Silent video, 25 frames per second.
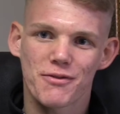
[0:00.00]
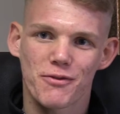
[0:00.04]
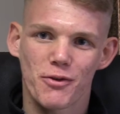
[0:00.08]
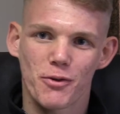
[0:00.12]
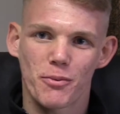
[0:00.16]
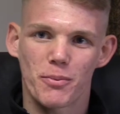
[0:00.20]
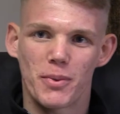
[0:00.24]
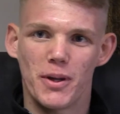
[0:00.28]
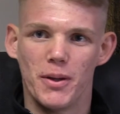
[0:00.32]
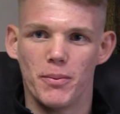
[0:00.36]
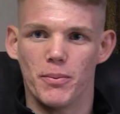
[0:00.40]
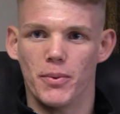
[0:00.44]

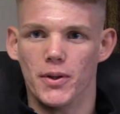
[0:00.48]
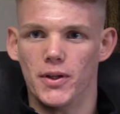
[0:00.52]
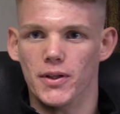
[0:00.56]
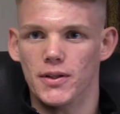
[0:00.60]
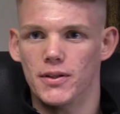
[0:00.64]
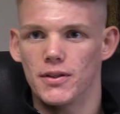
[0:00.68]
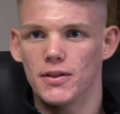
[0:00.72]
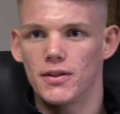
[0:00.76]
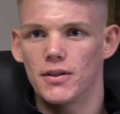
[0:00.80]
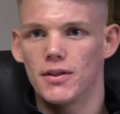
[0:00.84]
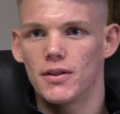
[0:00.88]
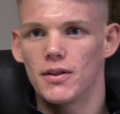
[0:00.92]
for people.
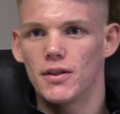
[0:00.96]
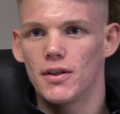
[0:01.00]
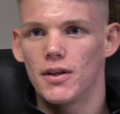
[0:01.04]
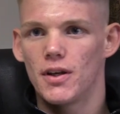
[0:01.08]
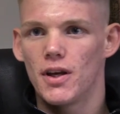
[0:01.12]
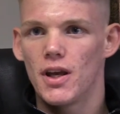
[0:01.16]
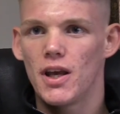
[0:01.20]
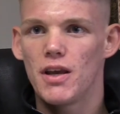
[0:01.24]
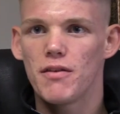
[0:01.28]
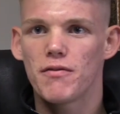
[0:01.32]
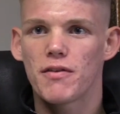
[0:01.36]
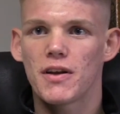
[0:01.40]

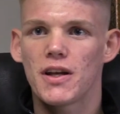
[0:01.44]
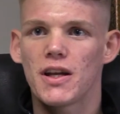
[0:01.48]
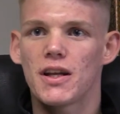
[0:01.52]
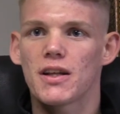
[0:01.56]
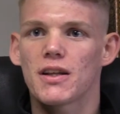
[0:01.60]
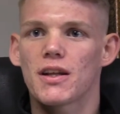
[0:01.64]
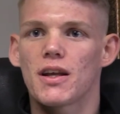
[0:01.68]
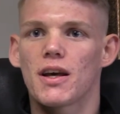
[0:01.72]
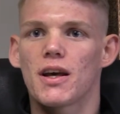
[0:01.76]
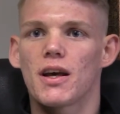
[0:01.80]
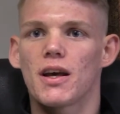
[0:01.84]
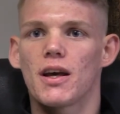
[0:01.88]
Even
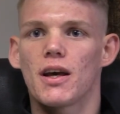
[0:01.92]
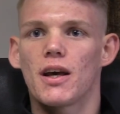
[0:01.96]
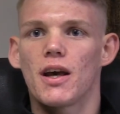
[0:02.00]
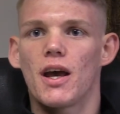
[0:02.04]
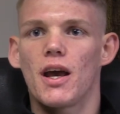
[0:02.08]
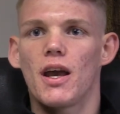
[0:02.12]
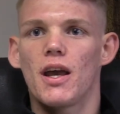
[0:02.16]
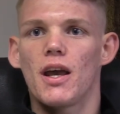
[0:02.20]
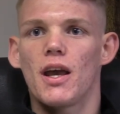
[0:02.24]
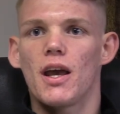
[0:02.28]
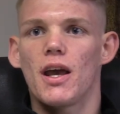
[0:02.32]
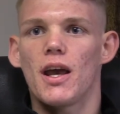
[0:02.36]
in
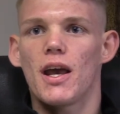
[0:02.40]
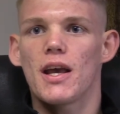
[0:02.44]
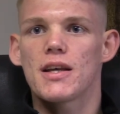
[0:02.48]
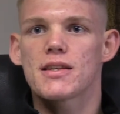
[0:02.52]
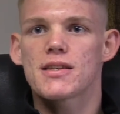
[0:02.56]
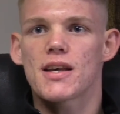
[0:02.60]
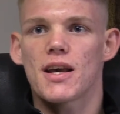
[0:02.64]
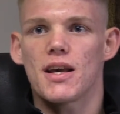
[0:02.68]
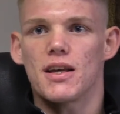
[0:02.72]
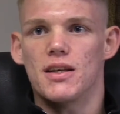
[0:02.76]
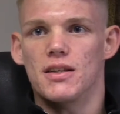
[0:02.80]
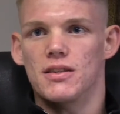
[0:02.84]
the
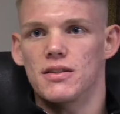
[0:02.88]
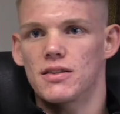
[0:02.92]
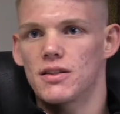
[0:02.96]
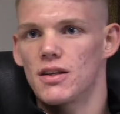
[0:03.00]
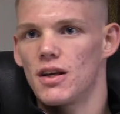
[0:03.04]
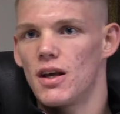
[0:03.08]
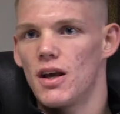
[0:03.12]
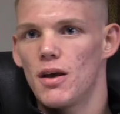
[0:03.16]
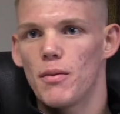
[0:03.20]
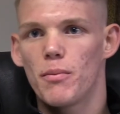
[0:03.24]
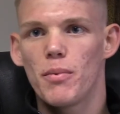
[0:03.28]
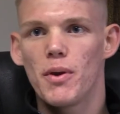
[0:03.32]
essays,
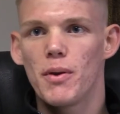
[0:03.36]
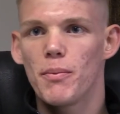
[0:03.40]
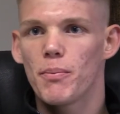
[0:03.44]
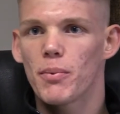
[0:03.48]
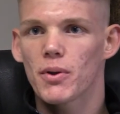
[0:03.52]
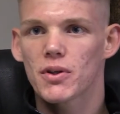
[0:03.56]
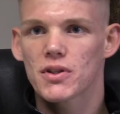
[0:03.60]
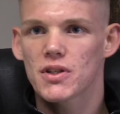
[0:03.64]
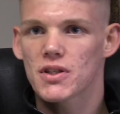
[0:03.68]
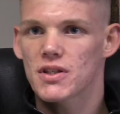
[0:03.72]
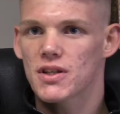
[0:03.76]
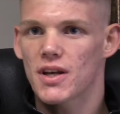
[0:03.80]

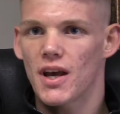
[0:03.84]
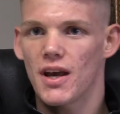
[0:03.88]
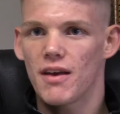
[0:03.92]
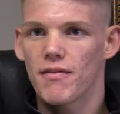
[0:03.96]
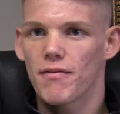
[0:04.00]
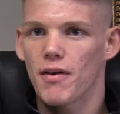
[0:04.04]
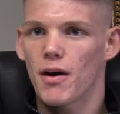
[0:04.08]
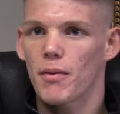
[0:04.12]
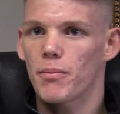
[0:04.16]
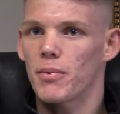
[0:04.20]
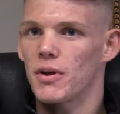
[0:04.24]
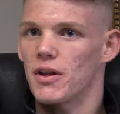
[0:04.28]
people just
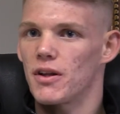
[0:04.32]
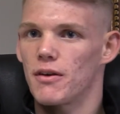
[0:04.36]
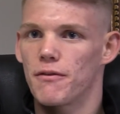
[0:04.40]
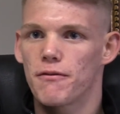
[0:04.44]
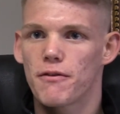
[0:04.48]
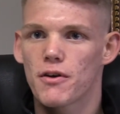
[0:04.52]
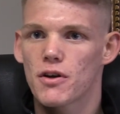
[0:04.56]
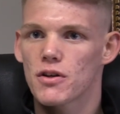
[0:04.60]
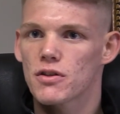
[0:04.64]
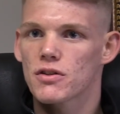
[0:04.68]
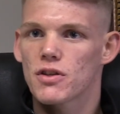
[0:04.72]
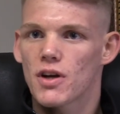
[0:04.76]
gave up in the
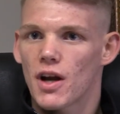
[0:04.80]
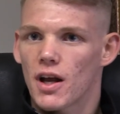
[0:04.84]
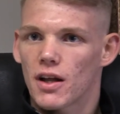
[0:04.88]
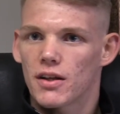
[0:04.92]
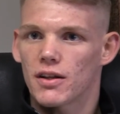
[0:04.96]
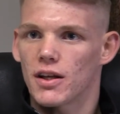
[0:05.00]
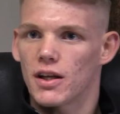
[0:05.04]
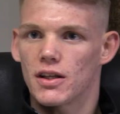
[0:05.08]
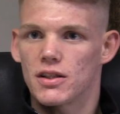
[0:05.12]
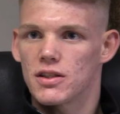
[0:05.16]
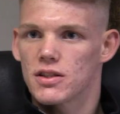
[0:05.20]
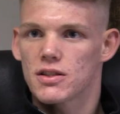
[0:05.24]
first
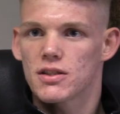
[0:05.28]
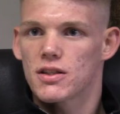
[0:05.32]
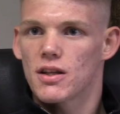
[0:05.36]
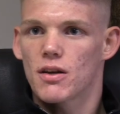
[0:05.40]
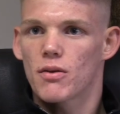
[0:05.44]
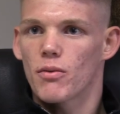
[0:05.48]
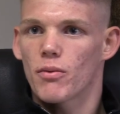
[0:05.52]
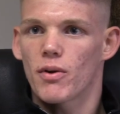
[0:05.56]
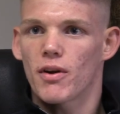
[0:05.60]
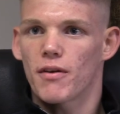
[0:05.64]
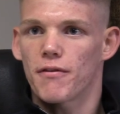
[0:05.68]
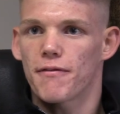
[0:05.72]
round. They just
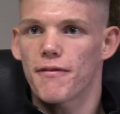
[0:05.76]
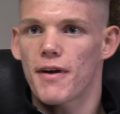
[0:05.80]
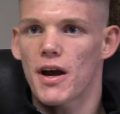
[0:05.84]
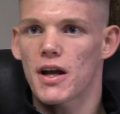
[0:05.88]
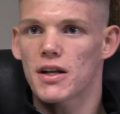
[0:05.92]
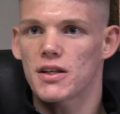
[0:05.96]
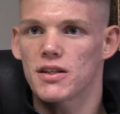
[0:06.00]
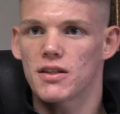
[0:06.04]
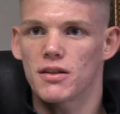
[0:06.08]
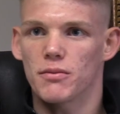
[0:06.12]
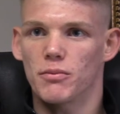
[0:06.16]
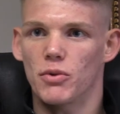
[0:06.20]
didn't want to
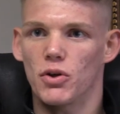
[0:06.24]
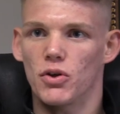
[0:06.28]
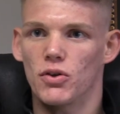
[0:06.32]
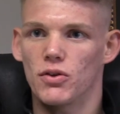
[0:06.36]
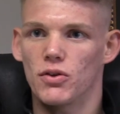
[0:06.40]
fight anymore.